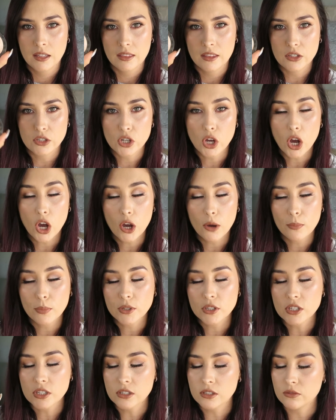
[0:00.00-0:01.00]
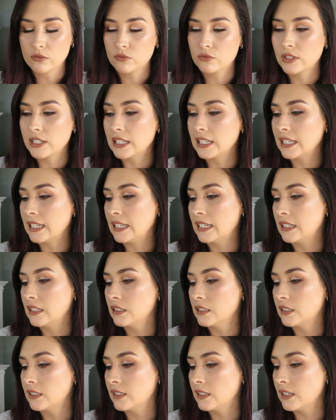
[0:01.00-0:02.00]
the top, which is really
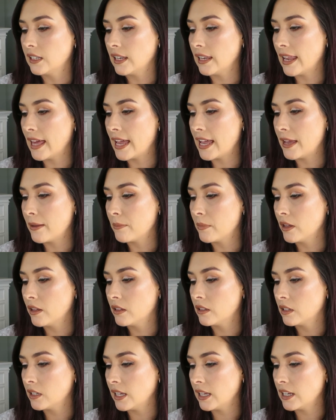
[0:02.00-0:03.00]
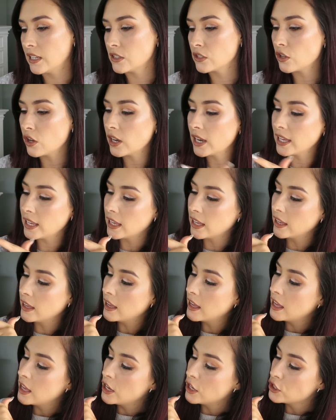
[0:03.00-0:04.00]
lame, and it's got like
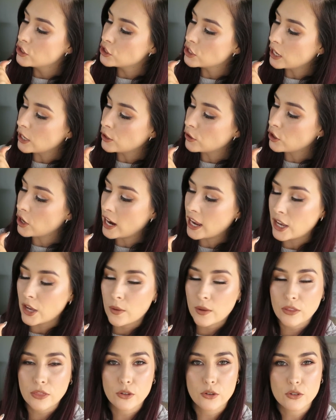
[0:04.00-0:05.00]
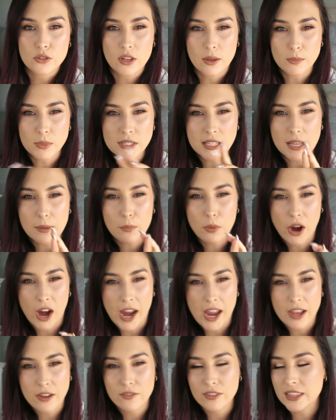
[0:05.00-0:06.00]
a shallow crack going through, so I'm just like
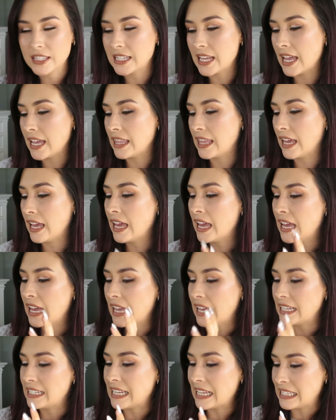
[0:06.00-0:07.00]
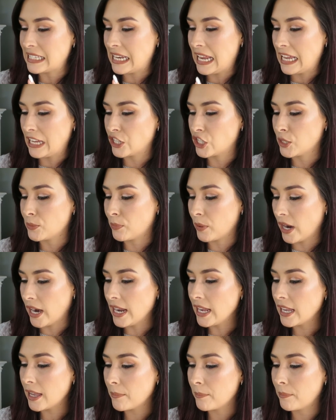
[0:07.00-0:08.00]
praying for the day that it doesn't actually
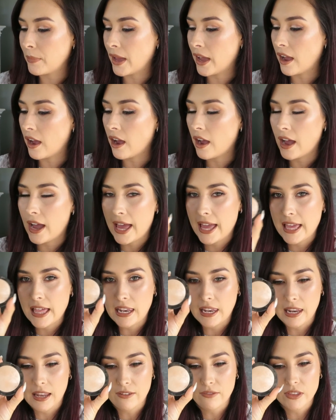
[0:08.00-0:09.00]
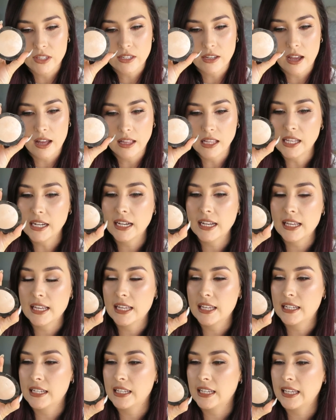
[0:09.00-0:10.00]
break. But I love this
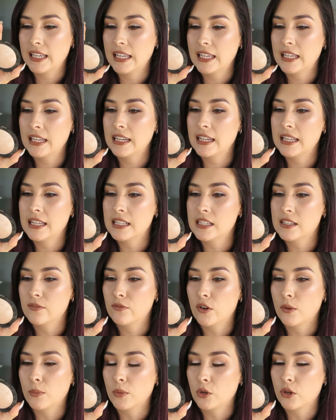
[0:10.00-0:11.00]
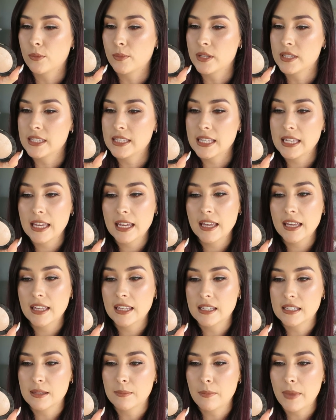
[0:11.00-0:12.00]
highlighter. It again is from Laura Mercier.
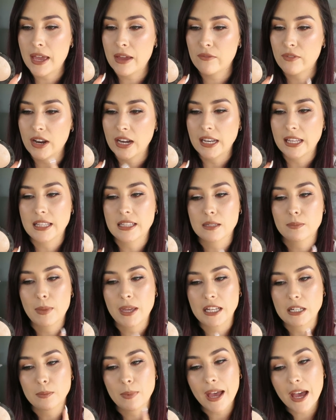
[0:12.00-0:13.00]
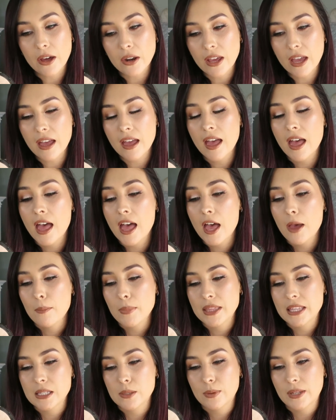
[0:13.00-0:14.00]
It is a matte radiance baked powder,
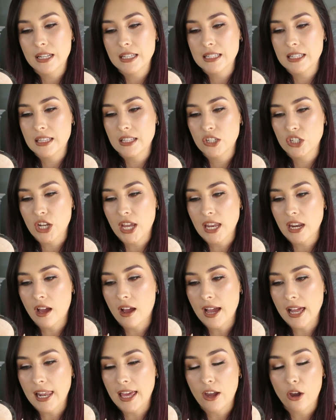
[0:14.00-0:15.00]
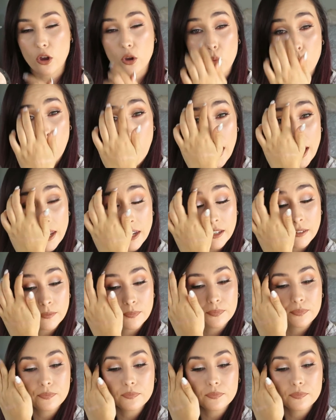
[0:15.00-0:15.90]
but this one is in the shade highlight 01.